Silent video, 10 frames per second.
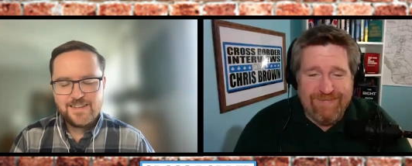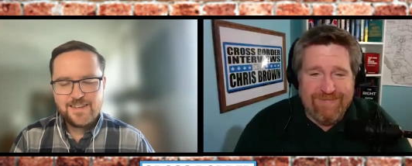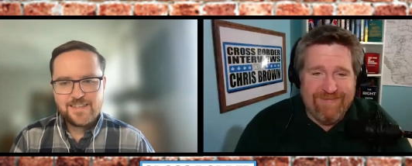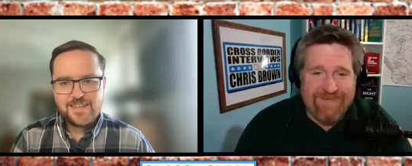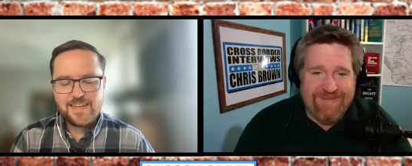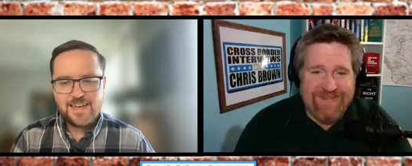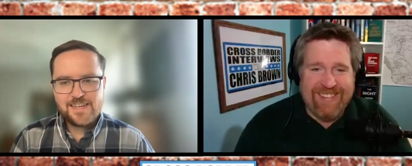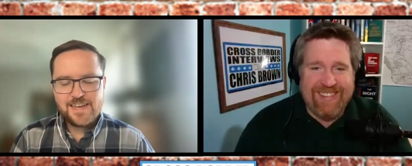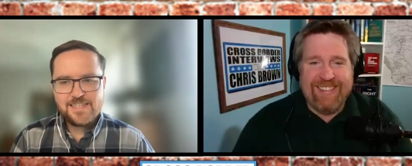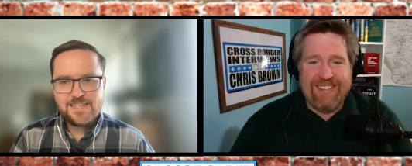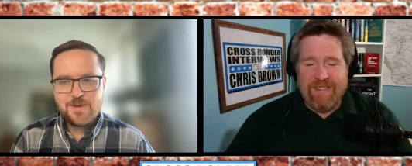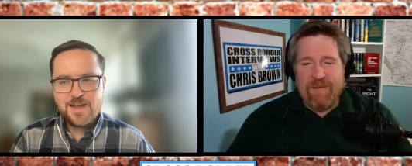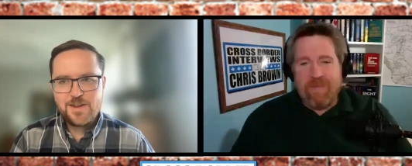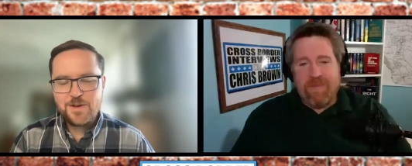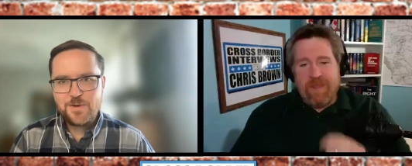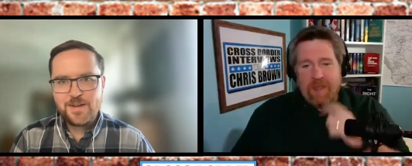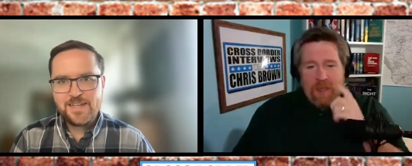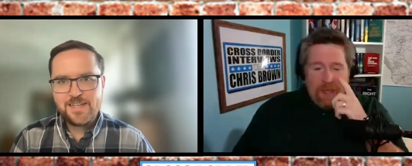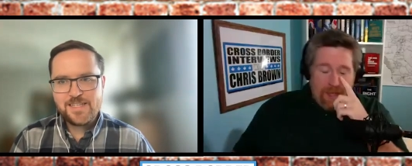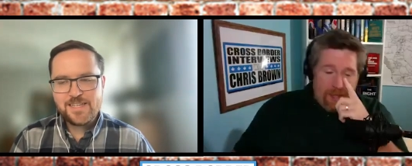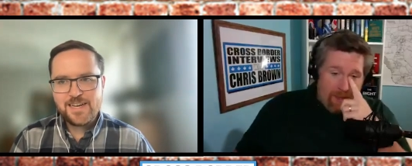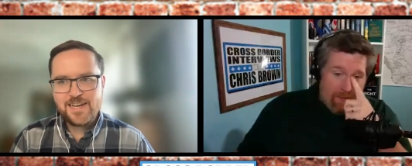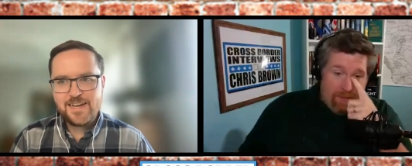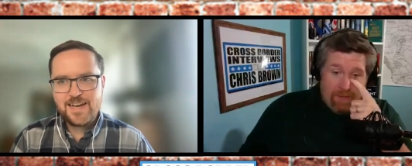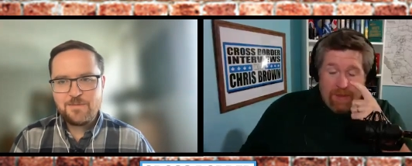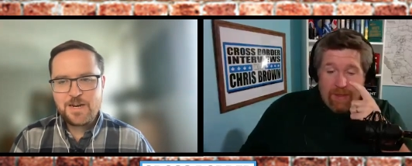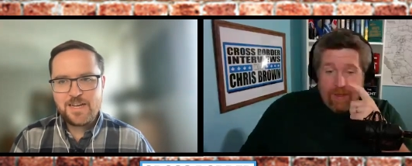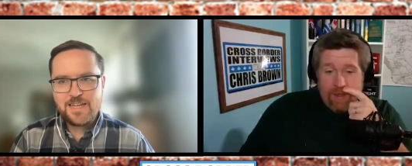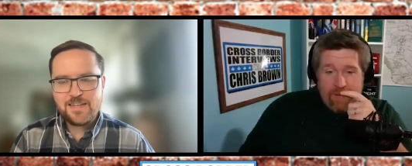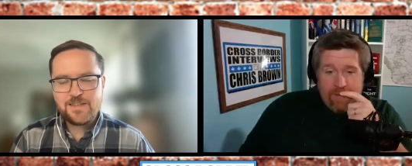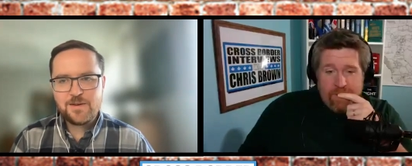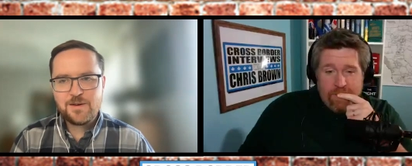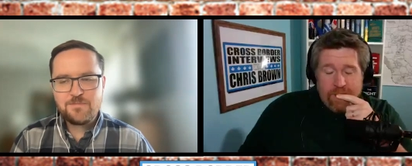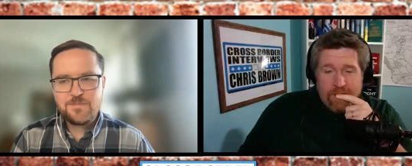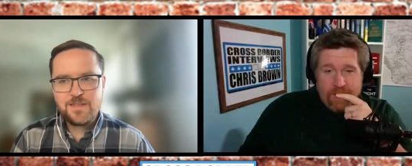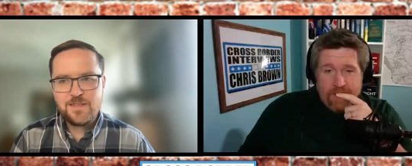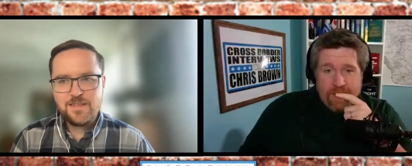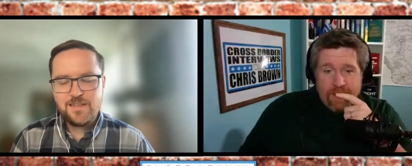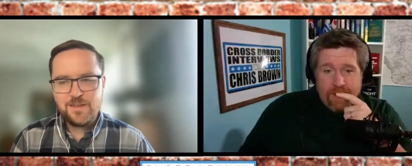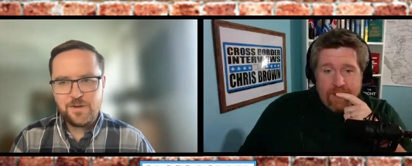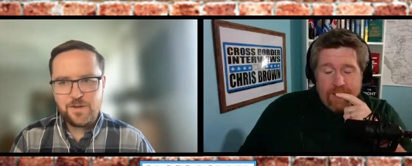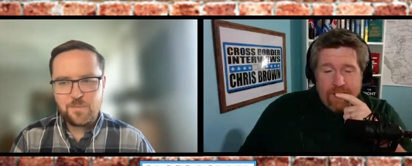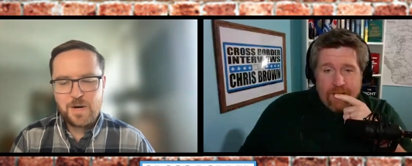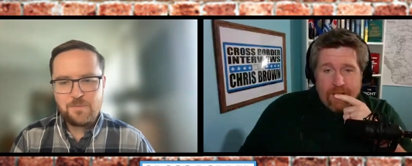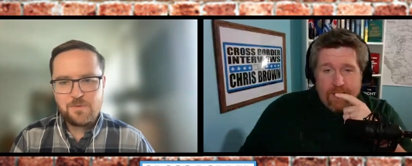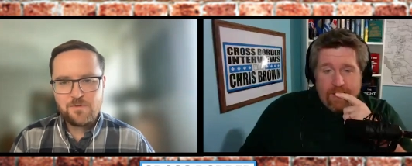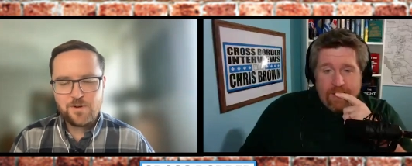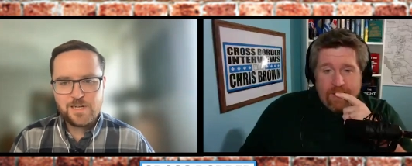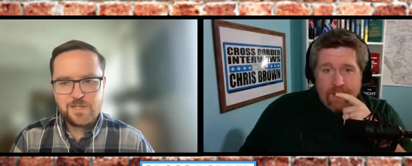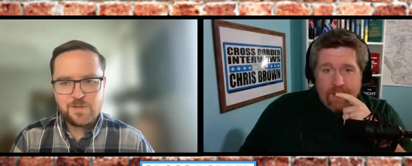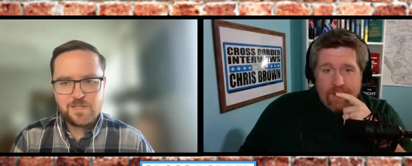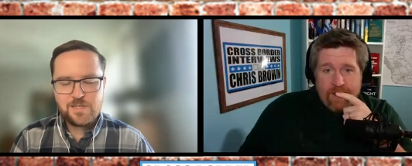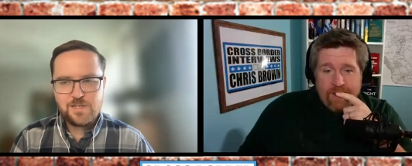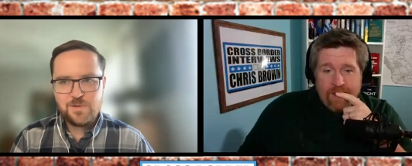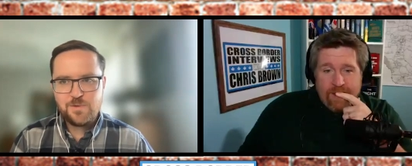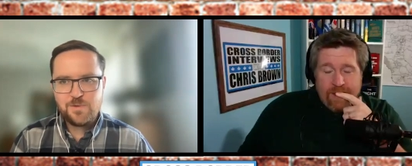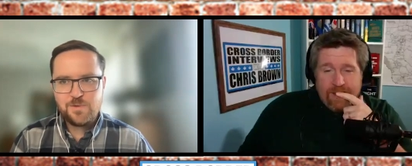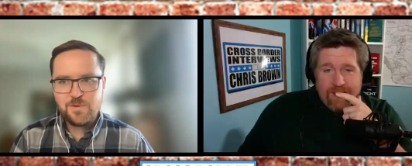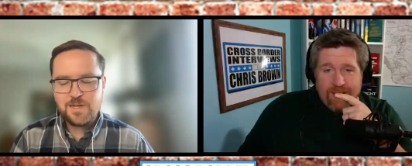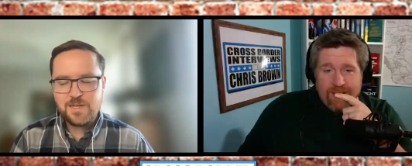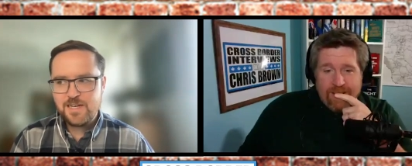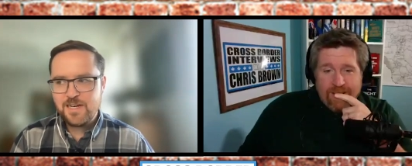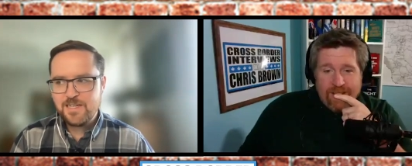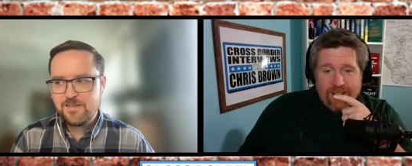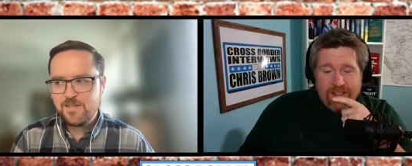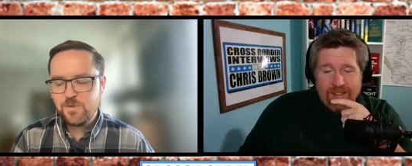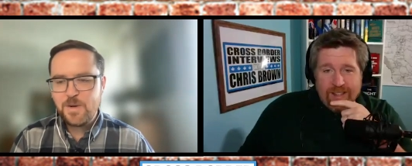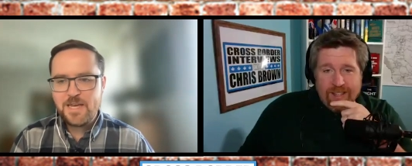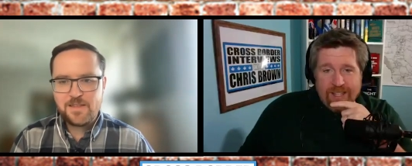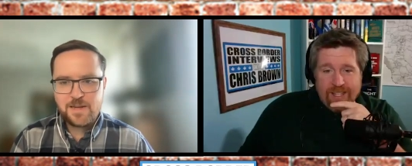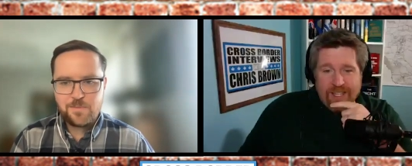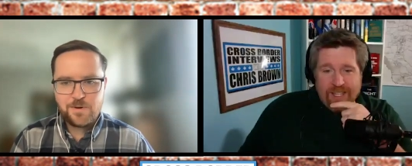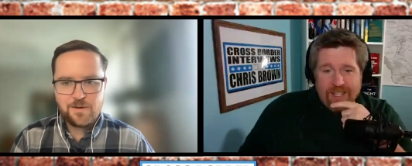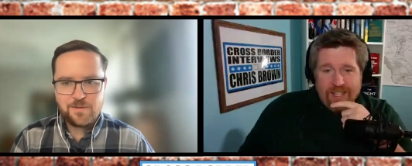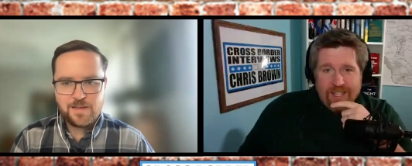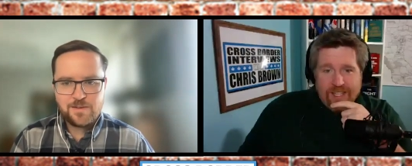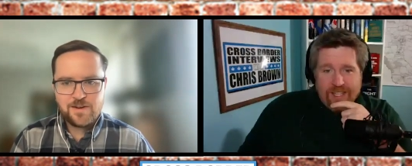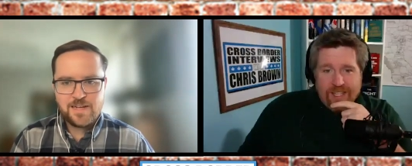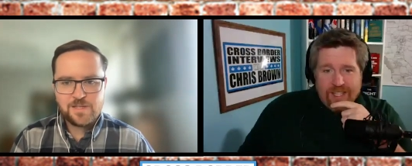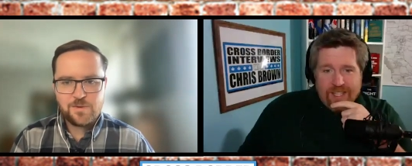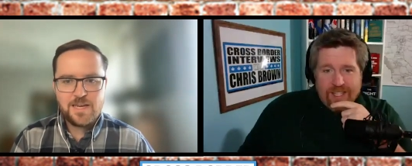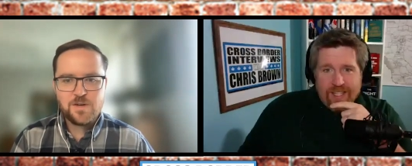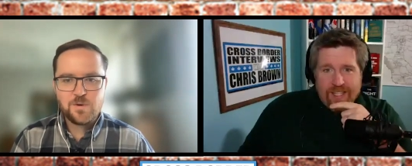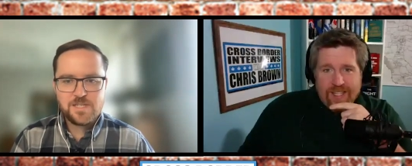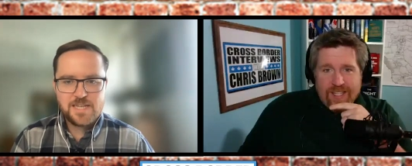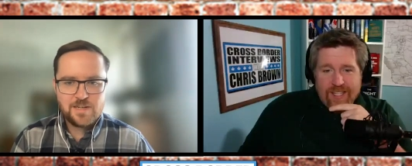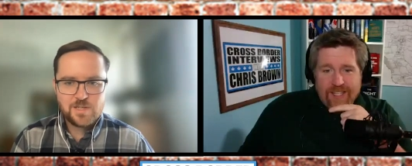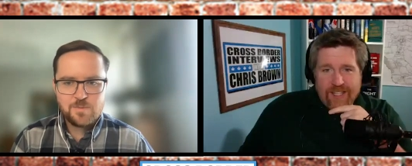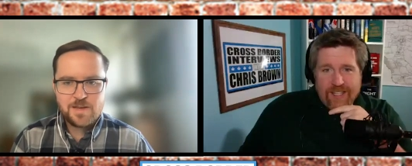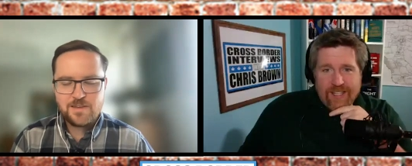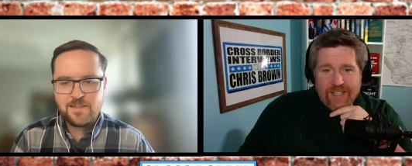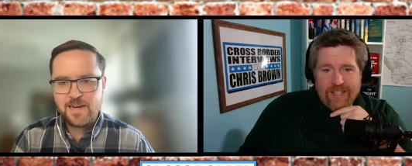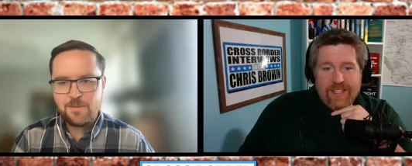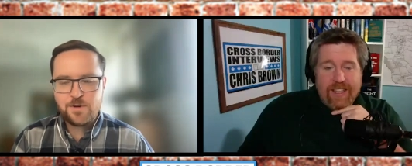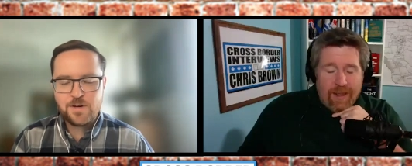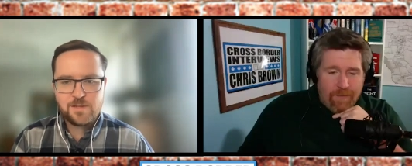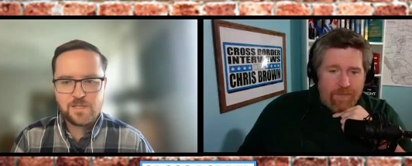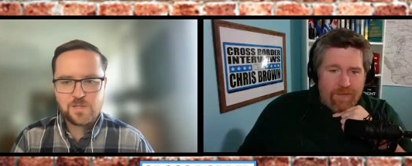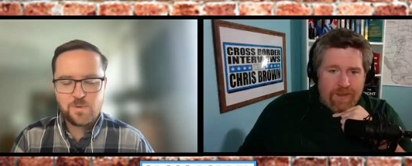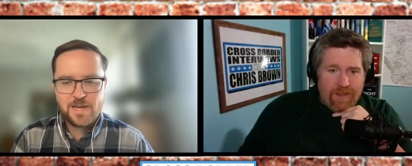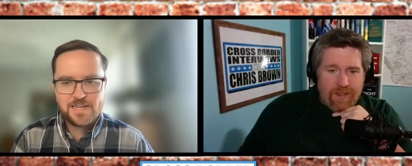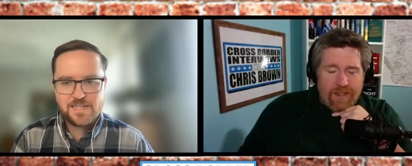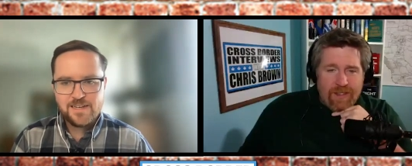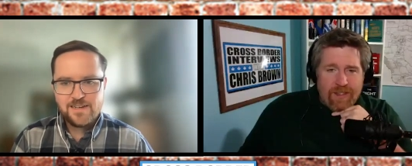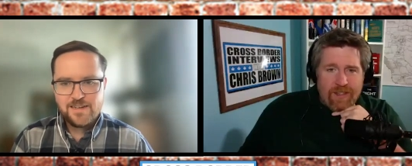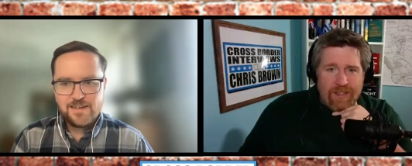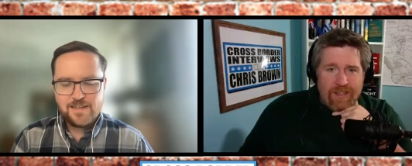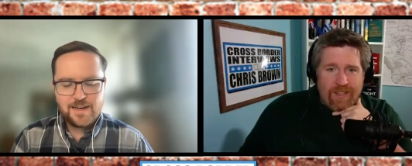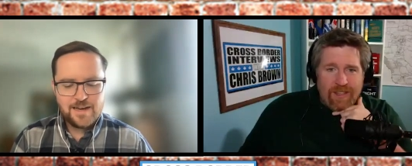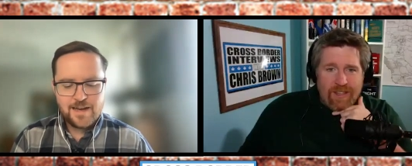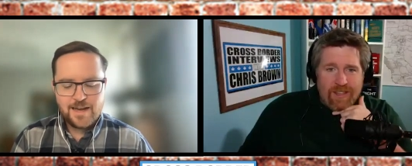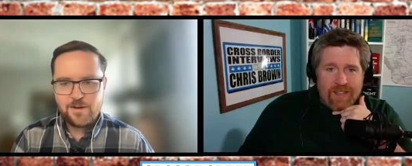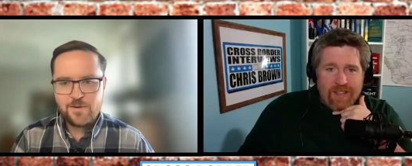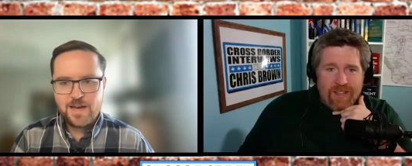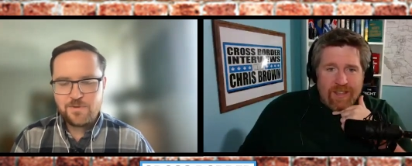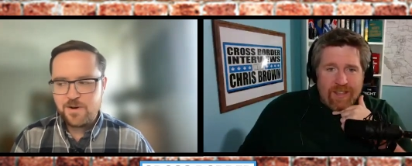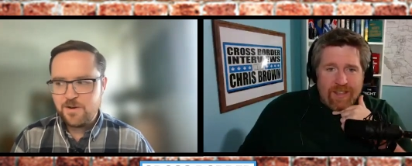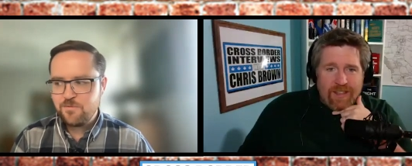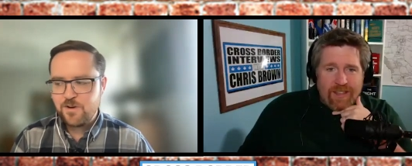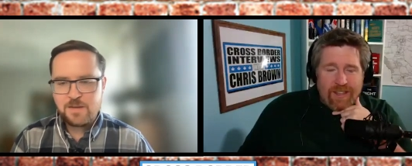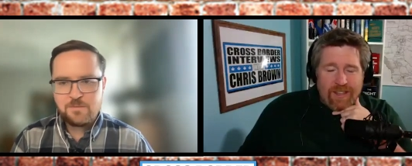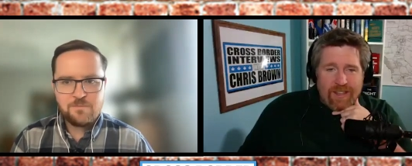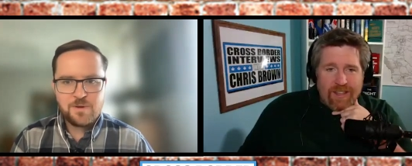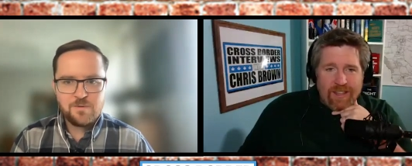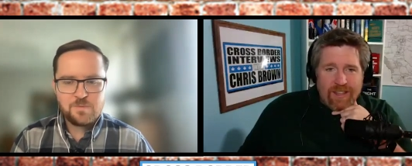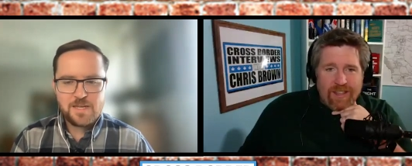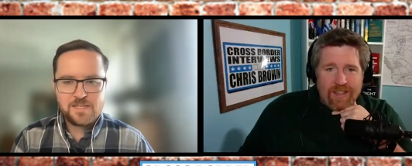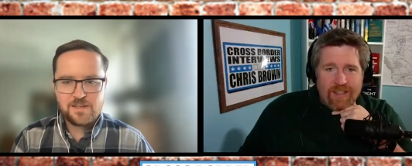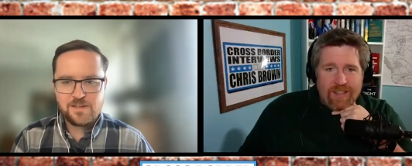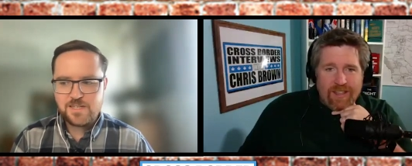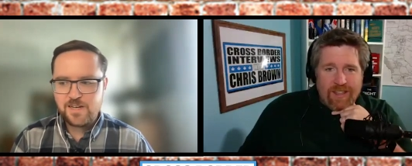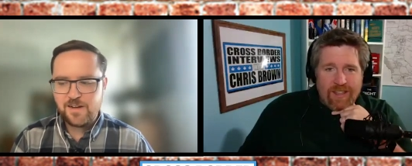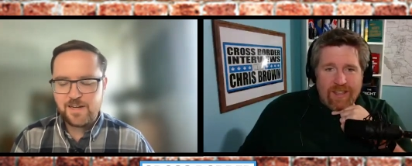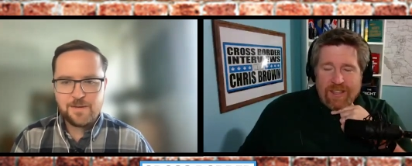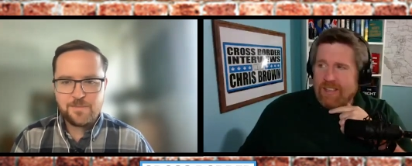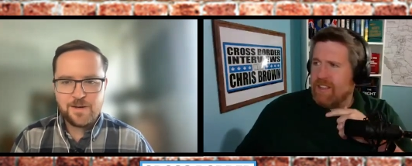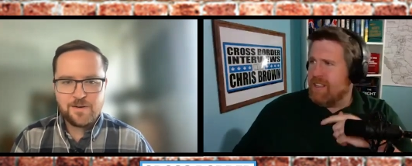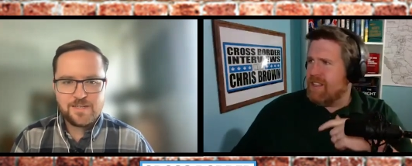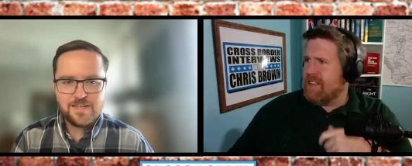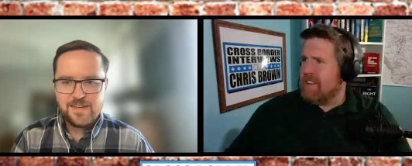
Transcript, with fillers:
Speaker 1: K- K- Kaycee Madu is, uh, I mean, you're probably referring to a, to a, a tweet that he put out the other night. So he endorsed Danielle Smith, and then he put yeah. out this tweet, uh, and I don't have it right in front of me, but it was basically talking about,